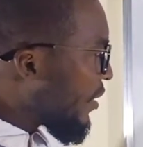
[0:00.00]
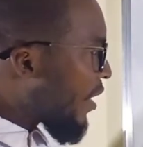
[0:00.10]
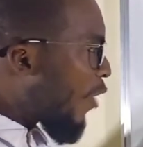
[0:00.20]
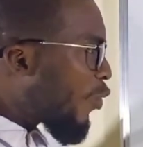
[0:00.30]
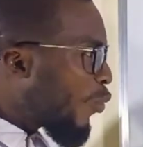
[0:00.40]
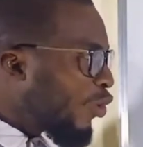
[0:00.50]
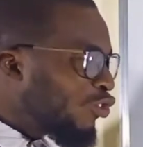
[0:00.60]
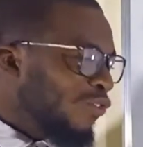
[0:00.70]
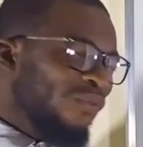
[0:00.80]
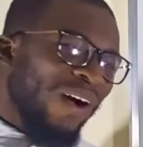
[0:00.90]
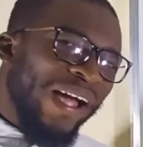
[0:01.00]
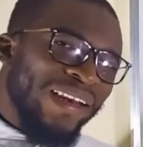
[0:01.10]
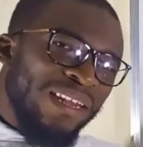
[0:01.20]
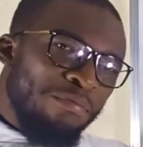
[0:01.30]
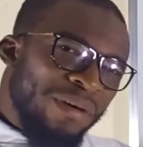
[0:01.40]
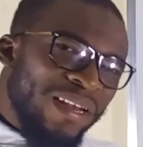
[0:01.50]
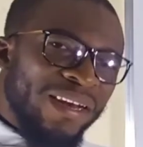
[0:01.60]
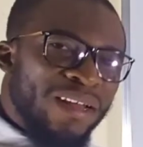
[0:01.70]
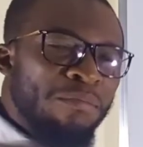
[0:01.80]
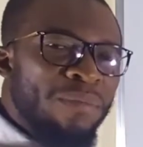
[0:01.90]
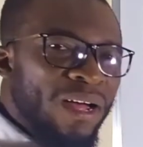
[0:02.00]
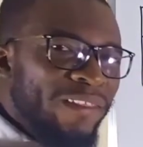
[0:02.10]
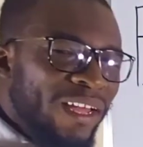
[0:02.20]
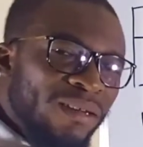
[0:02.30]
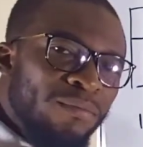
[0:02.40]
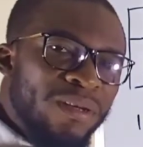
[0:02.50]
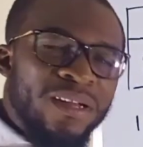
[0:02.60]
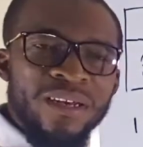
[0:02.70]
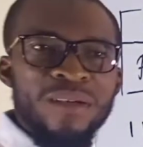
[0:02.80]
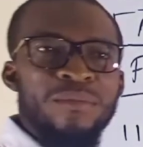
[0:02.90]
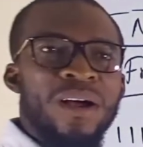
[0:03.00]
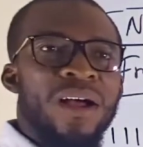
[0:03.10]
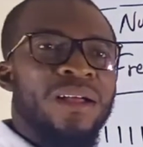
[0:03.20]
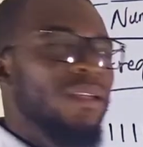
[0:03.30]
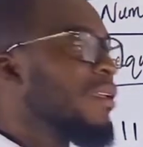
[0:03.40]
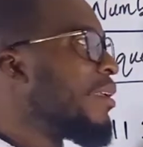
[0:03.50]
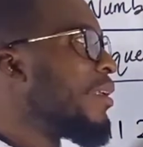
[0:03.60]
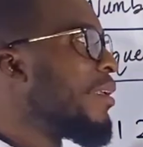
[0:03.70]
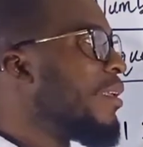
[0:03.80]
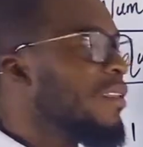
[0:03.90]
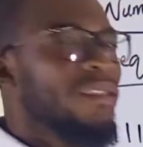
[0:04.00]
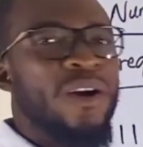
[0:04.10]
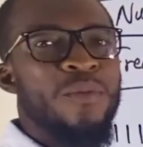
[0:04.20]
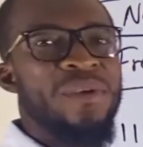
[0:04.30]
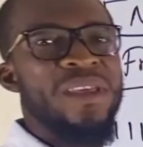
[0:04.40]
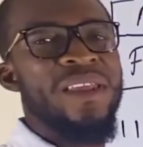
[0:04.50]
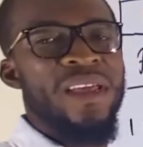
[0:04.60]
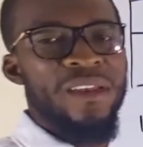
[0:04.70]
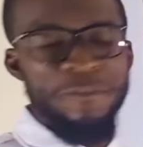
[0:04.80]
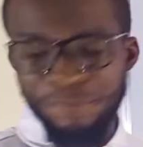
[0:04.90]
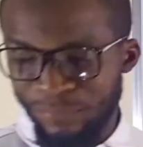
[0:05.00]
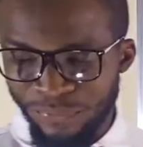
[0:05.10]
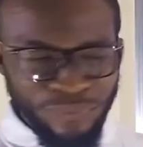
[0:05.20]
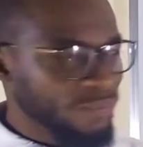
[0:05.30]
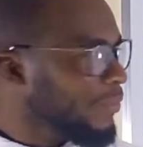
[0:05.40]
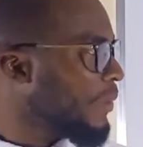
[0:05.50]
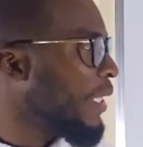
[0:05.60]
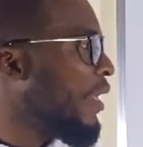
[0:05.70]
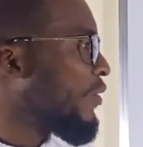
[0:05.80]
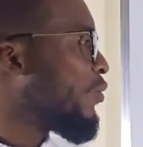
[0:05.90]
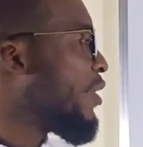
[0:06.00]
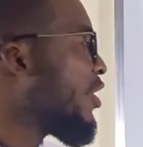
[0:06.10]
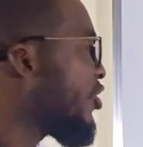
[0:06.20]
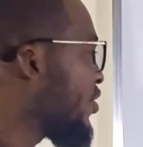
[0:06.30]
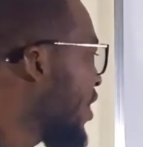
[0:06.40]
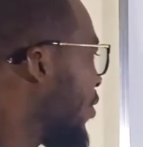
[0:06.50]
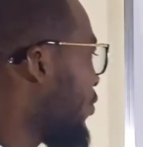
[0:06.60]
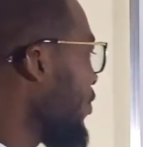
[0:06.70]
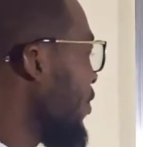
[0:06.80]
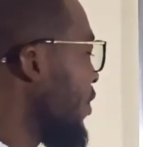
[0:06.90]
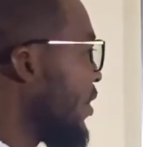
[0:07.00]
Now we want to find the middle number. That middle number is our median. So now let us count.